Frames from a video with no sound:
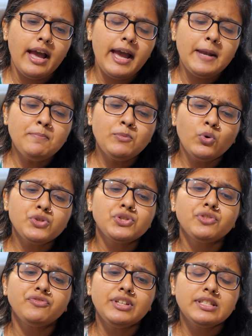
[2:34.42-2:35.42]
And
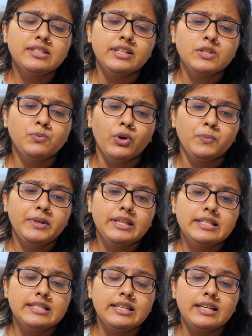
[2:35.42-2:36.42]
most of these things, what we
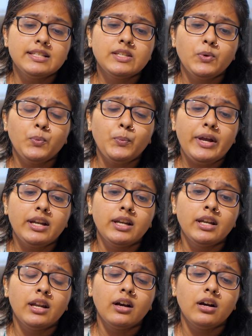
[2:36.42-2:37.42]
can see is
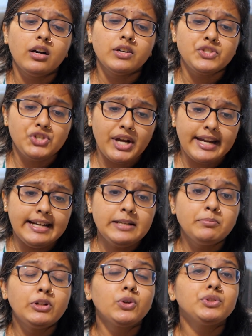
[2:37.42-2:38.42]
when a
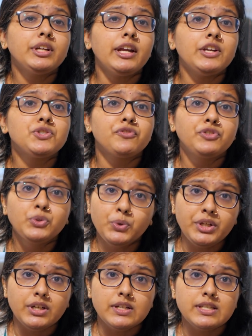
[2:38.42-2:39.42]
child below the age of
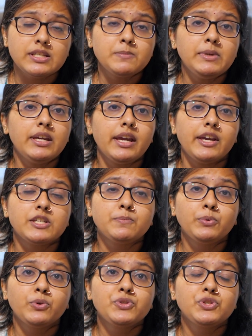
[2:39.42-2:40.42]
2 years is being
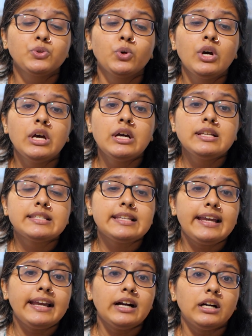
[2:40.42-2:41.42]
exposed to
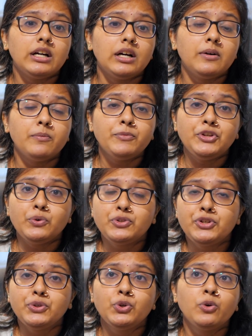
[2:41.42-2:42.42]
say
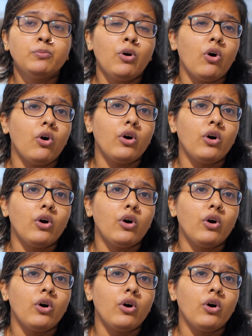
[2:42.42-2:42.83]
YouTube